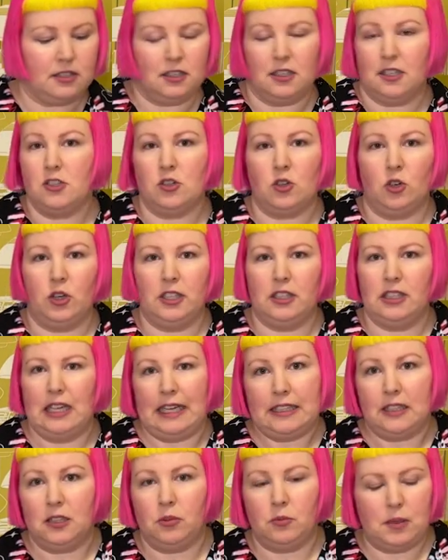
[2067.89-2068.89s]
I enjoyed
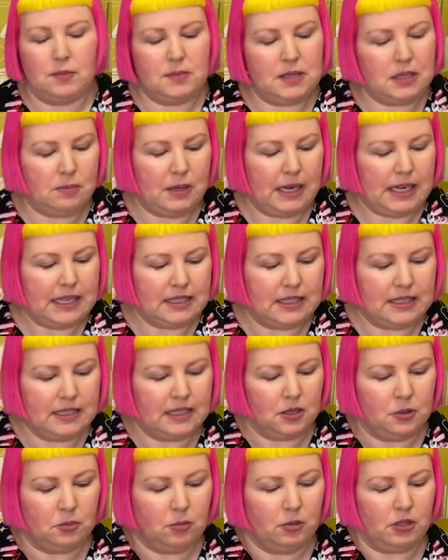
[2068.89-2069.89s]
like the whimsy pieces,
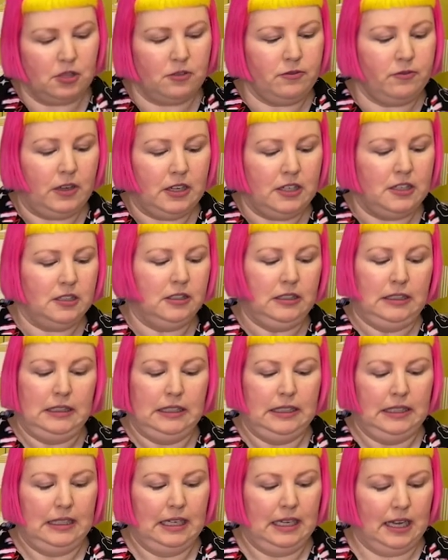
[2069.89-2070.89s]
they were pretty fun.
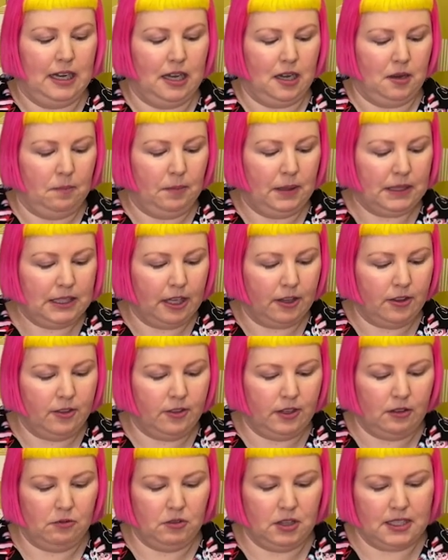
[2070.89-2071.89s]
Um, but the other
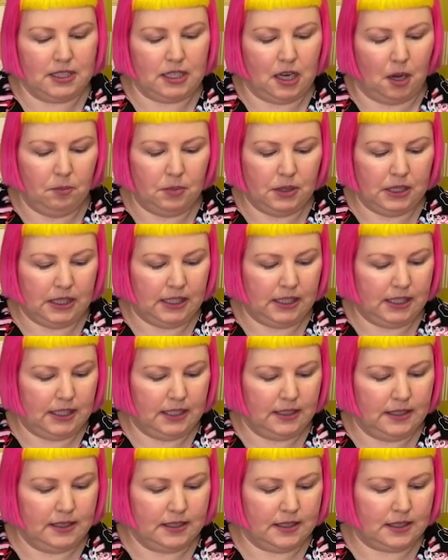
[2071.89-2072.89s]
thing with this company
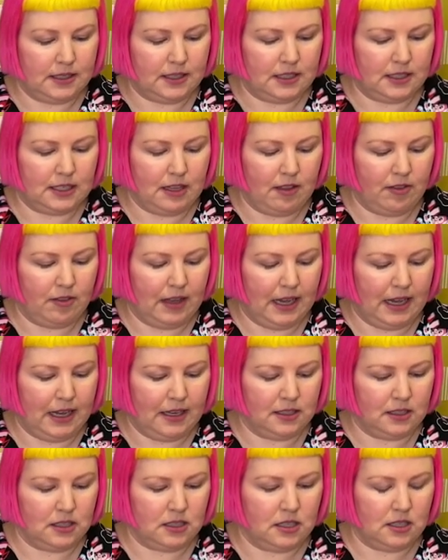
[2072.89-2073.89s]
is
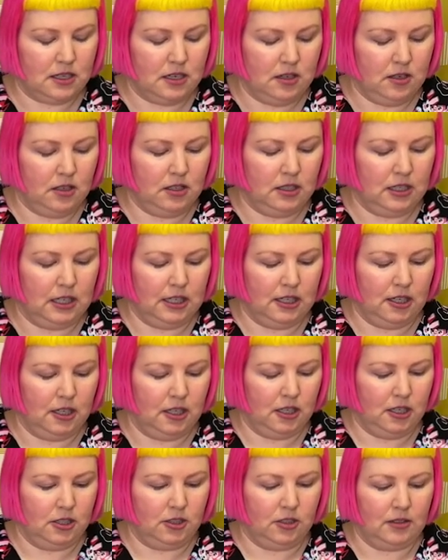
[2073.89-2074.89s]
that
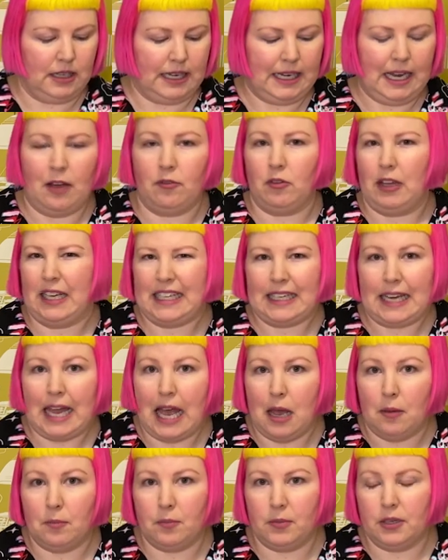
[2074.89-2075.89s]
uh, they have like an
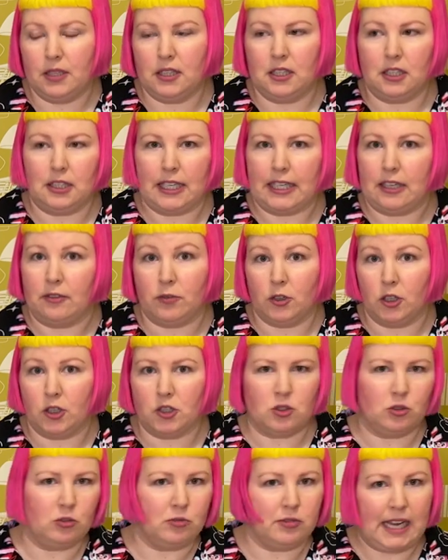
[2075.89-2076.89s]
app, like a
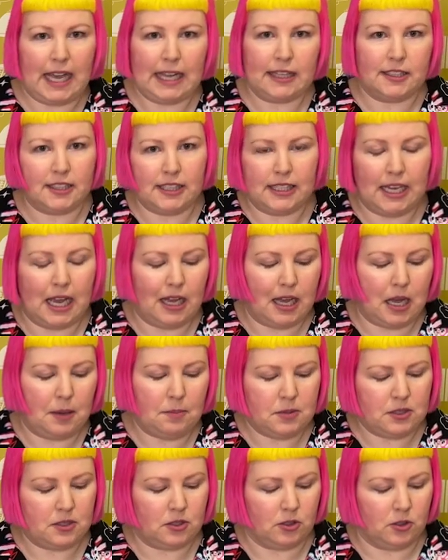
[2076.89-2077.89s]
virtual reality
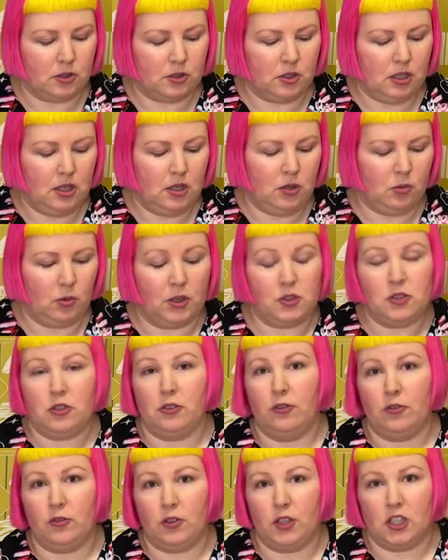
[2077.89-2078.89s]
app. So once
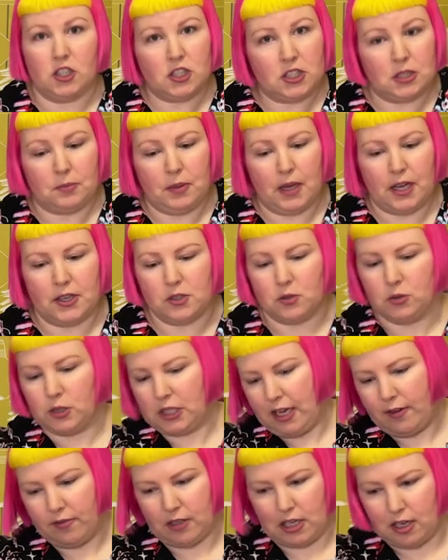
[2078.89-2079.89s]
you finish the puzzle and
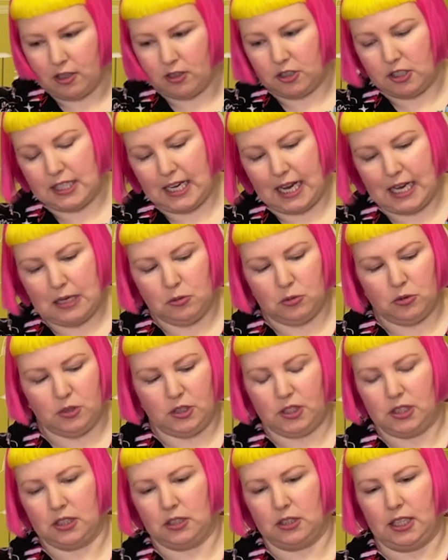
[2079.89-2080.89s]
you have it out on your table,
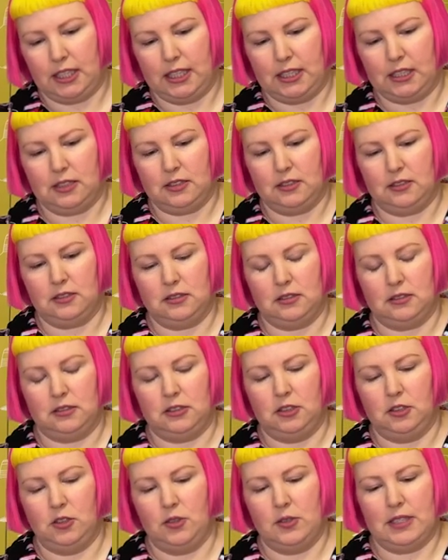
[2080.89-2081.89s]
you can like
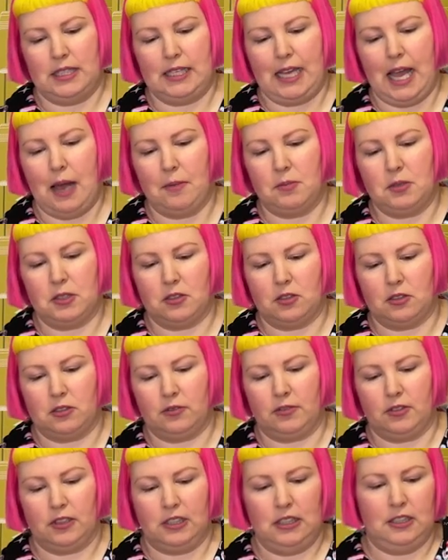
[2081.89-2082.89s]
use the app to sort
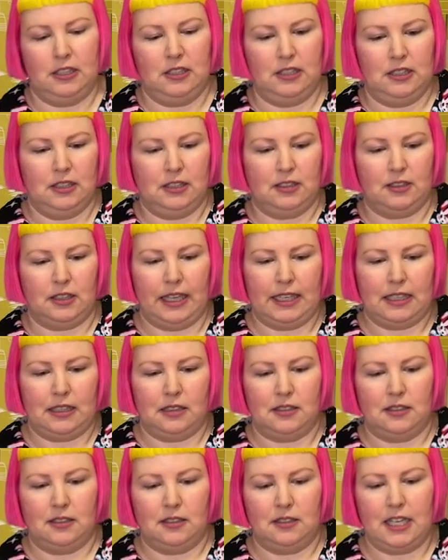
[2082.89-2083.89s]
of like
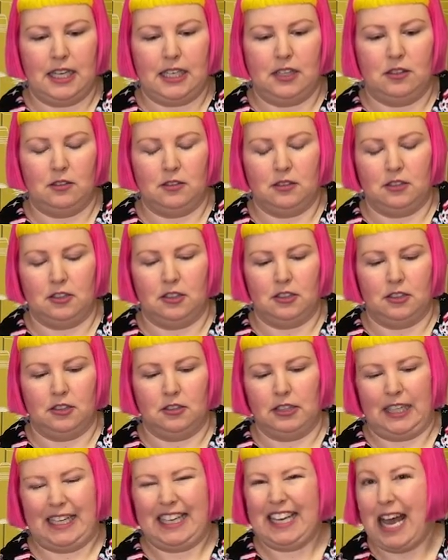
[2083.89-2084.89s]
take a
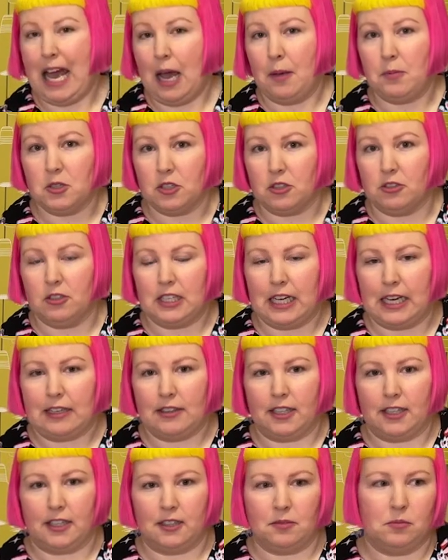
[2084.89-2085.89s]
uh, like capture it, and
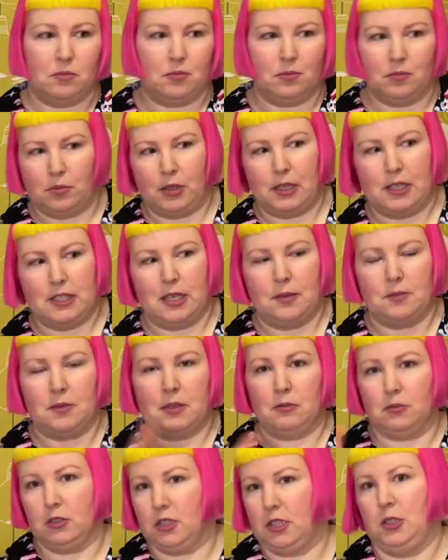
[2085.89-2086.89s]
then it brings up
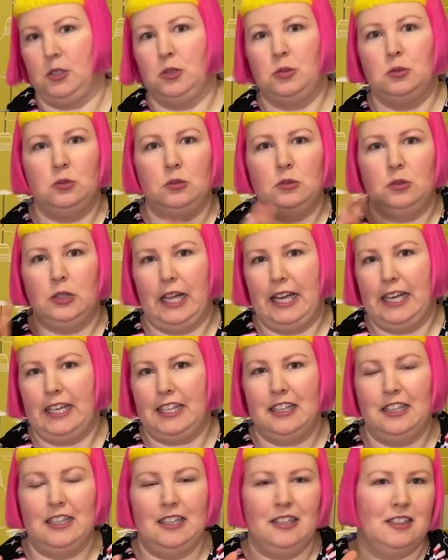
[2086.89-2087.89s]
a really cool
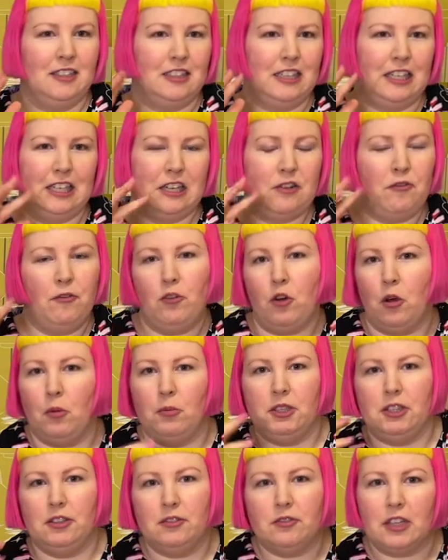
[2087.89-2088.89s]
like uh,
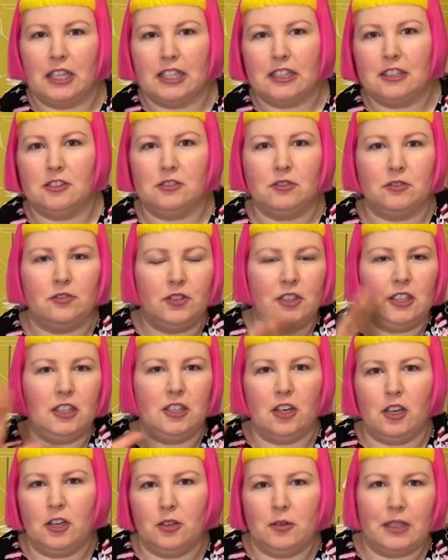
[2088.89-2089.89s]
informative like little
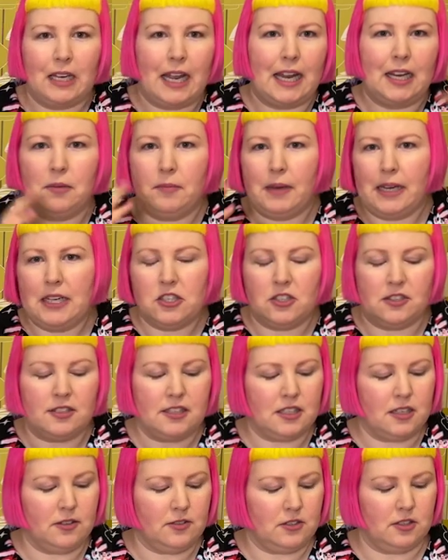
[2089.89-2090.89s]
video and animation
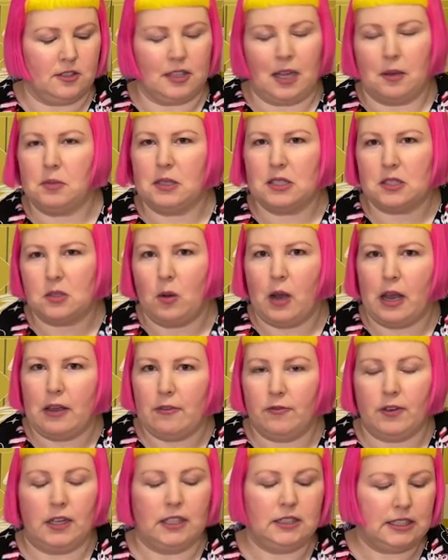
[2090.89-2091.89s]
stuff. So that bit's
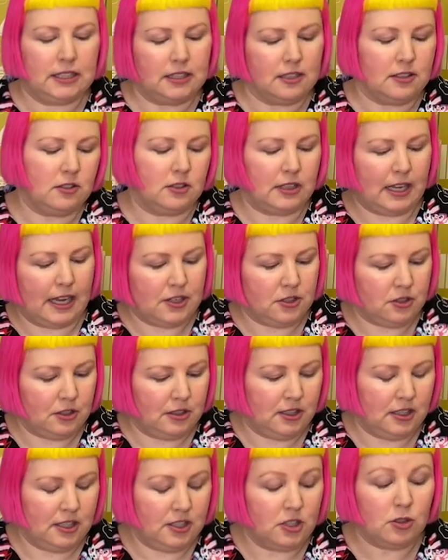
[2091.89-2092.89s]
quite fun, like the sort of
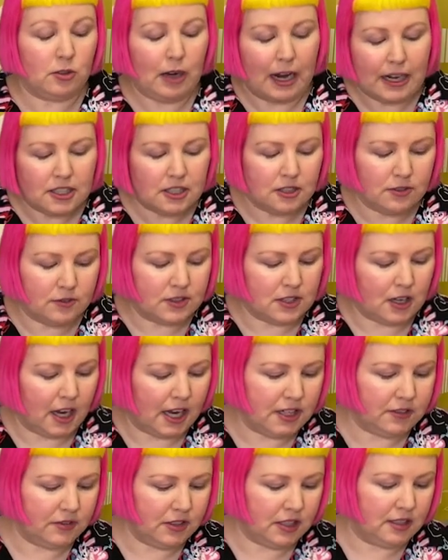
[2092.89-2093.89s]
interactive
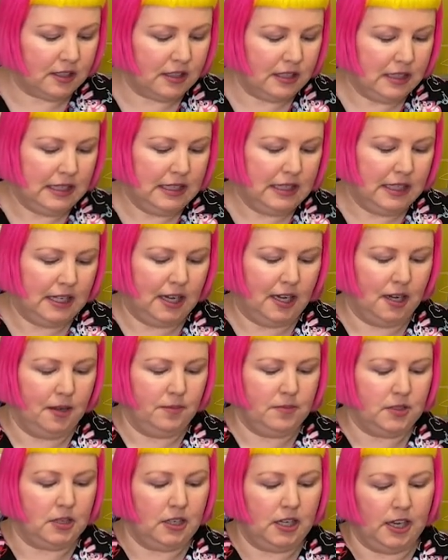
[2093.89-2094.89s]
side of it.
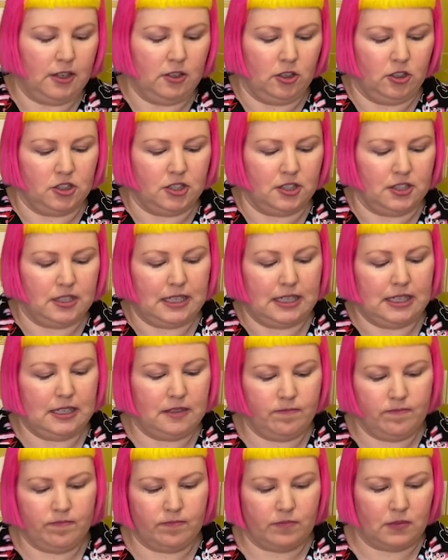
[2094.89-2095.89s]
Um, so yeah, not just
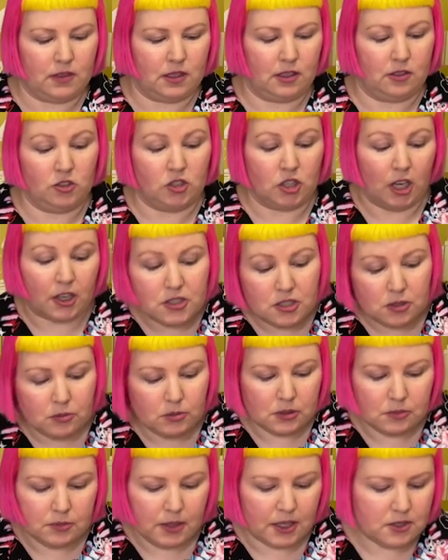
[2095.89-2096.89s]
a just a
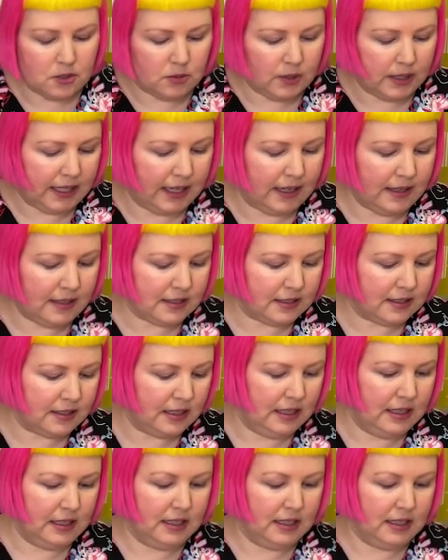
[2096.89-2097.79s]
wooden puzzle, I guess.